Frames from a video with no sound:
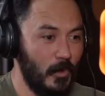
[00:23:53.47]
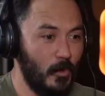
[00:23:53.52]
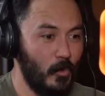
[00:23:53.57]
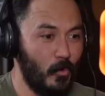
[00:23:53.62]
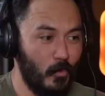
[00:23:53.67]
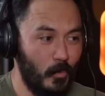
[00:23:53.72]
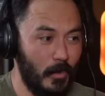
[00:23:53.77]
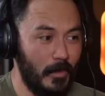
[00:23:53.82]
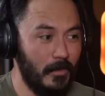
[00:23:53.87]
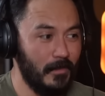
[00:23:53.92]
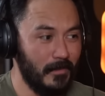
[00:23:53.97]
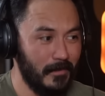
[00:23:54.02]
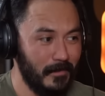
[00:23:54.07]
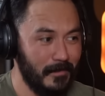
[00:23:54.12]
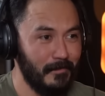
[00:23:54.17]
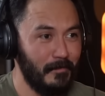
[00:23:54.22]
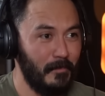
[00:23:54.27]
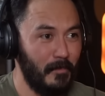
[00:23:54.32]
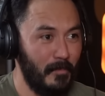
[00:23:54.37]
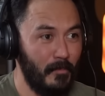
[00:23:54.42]
will
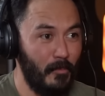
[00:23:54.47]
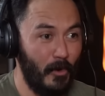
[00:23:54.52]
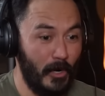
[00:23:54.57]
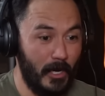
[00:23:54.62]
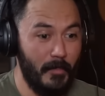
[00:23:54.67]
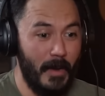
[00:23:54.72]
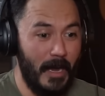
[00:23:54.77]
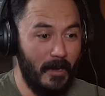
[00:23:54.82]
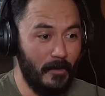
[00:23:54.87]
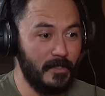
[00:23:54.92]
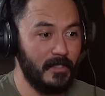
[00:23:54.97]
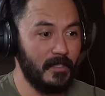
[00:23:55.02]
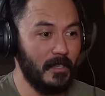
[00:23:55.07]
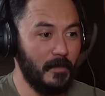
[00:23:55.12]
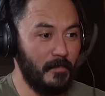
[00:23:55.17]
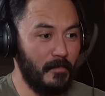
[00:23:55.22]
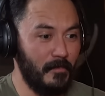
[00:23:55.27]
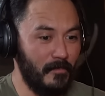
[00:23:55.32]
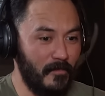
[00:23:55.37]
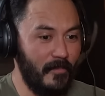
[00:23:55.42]
bring about
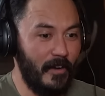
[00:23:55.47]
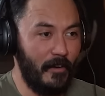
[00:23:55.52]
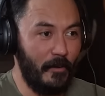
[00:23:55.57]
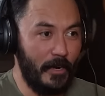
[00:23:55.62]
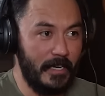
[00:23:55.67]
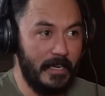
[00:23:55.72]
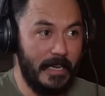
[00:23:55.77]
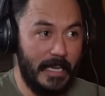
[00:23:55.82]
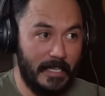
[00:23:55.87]
some very